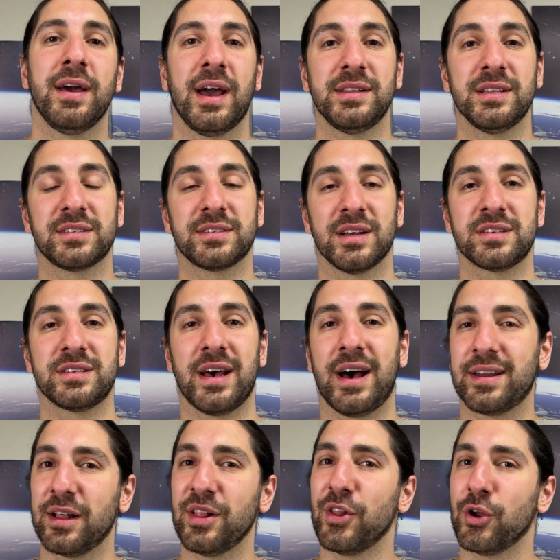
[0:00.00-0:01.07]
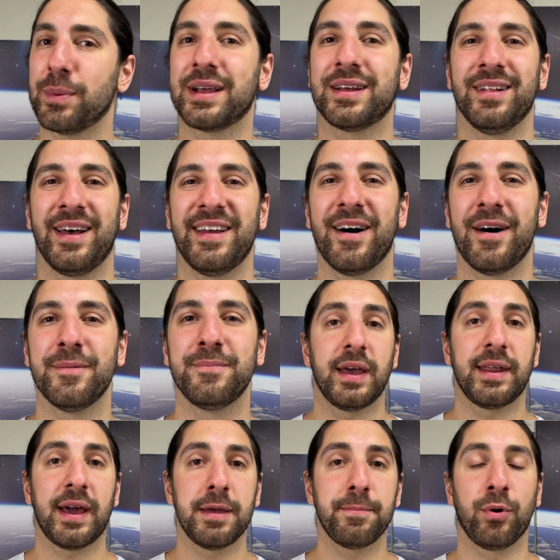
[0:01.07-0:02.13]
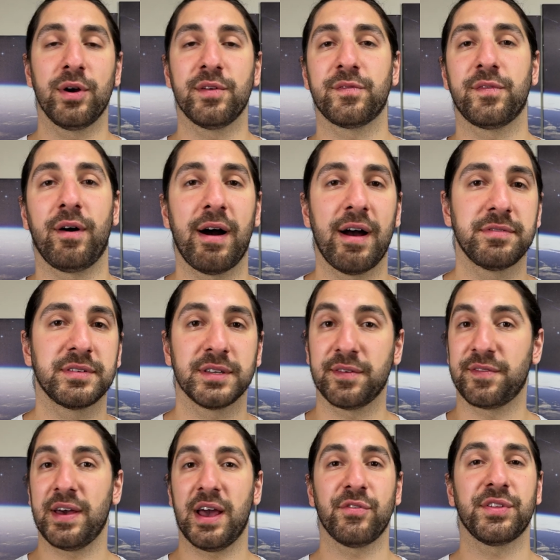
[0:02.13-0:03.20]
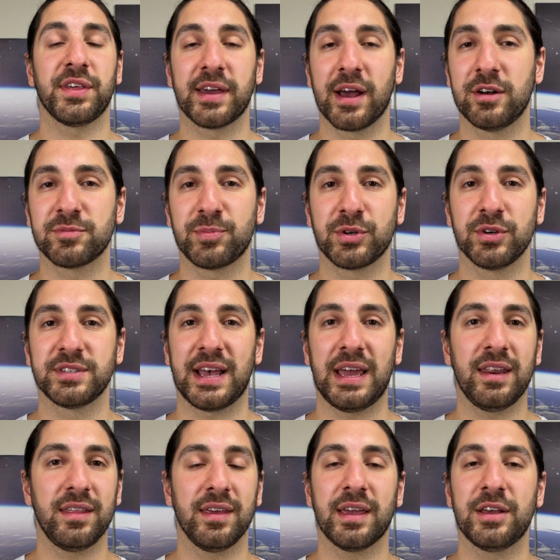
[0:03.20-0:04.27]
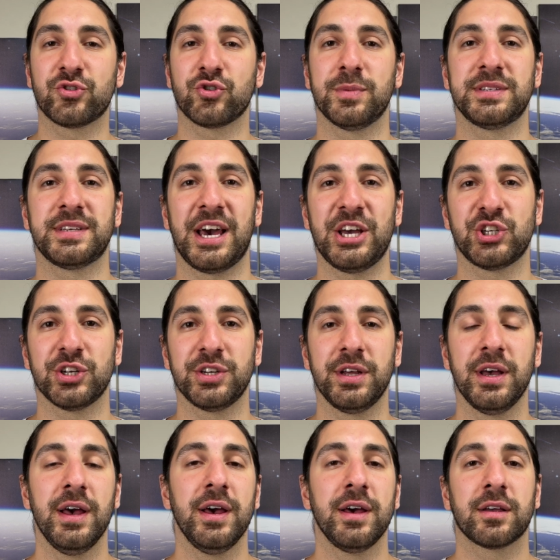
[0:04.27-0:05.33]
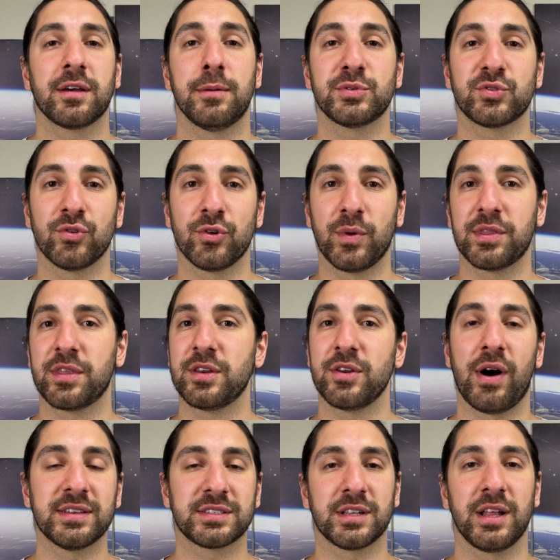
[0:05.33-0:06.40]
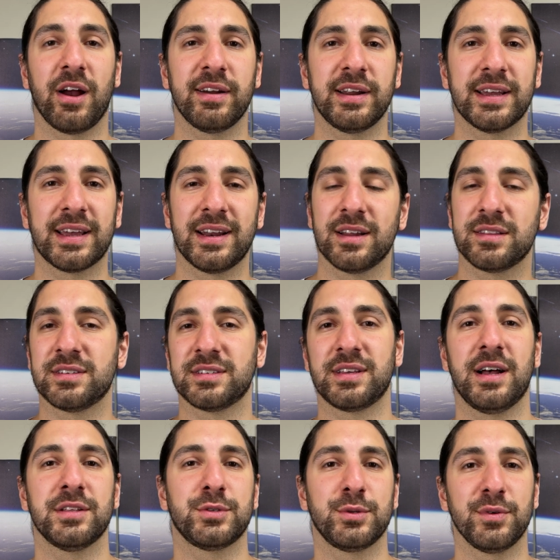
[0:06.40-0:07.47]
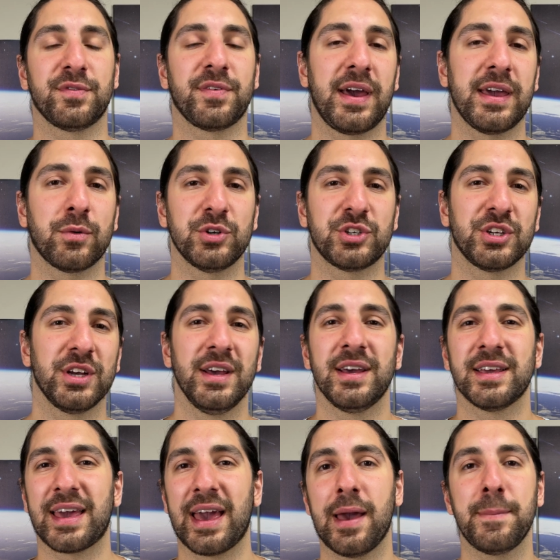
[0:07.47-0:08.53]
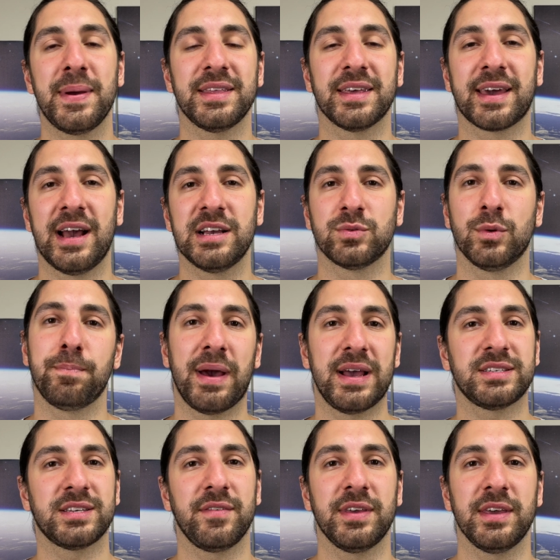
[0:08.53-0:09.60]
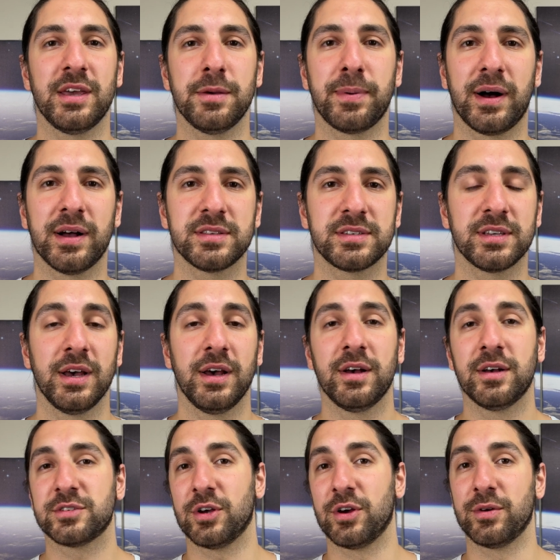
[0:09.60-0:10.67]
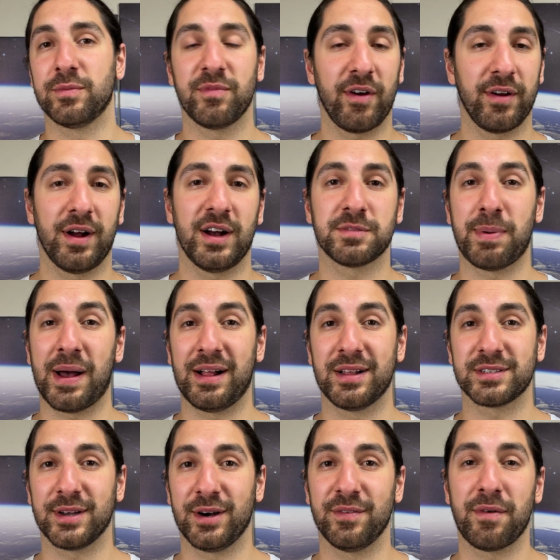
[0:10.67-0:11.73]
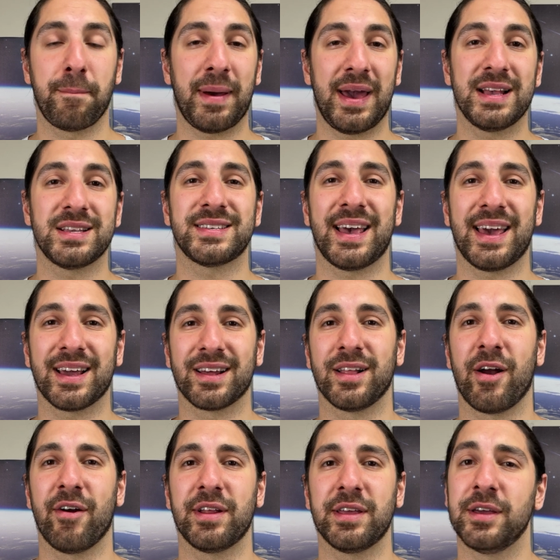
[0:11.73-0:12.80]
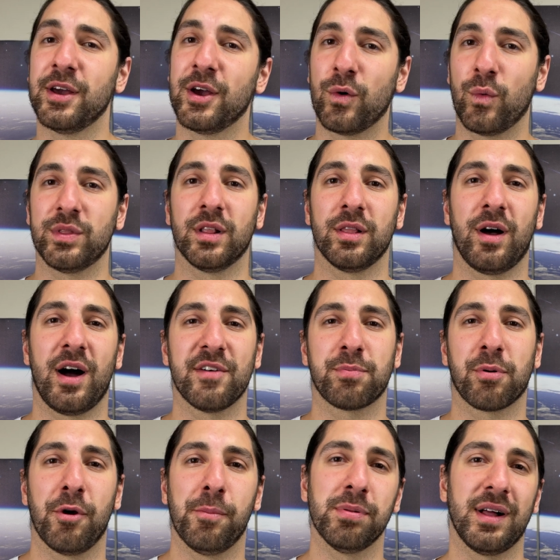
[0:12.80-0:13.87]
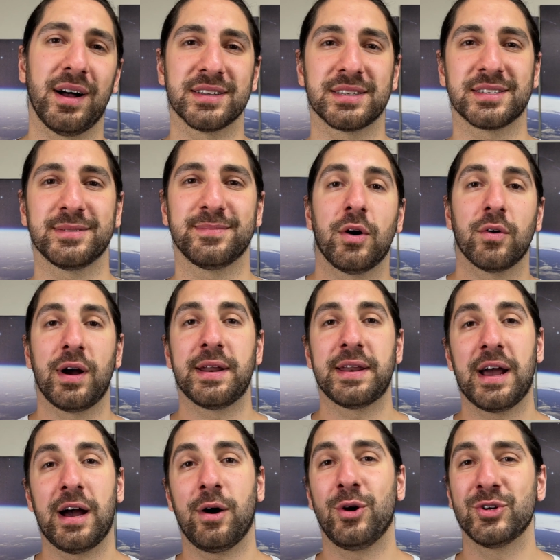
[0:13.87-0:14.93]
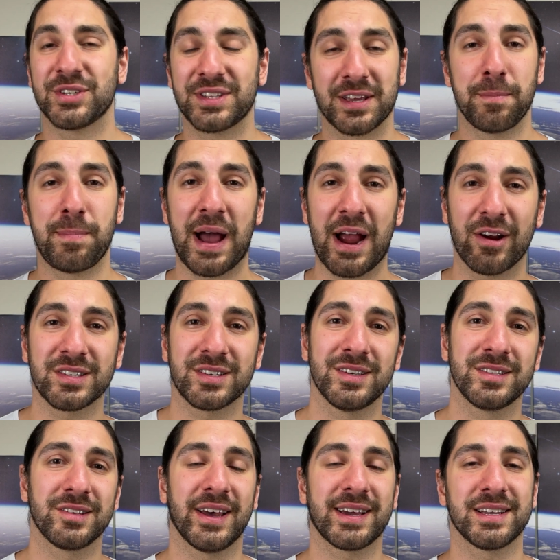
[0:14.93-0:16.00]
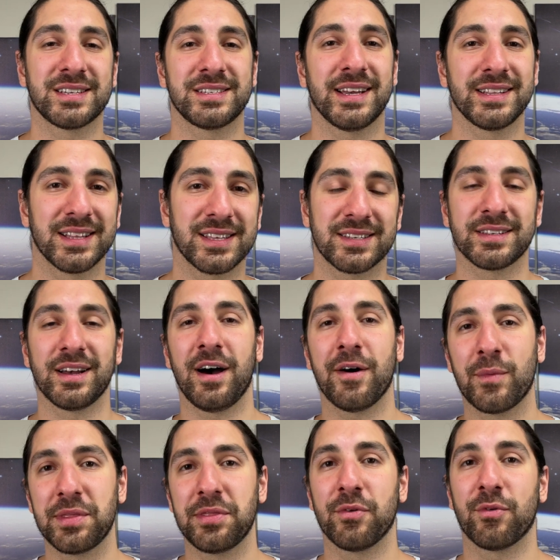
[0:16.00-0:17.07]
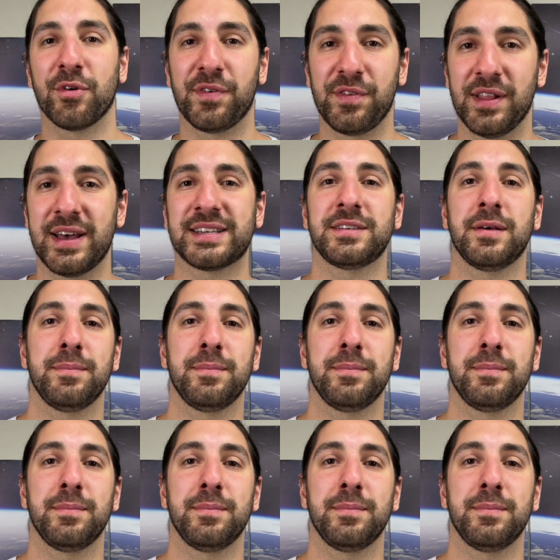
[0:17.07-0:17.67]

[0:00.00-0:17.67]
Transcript: and this does sound a little bit cleaner. And 8.5s for everything else, because anything instrumentation comes through with nice clarity. Again, it doesn't sound too fake, which can be the case with bass heavy earbuds. So very nice balance of bass and clarity with the Live Pro Plus. All right, now onto the comparisons. Like I said, let's start with the Reflect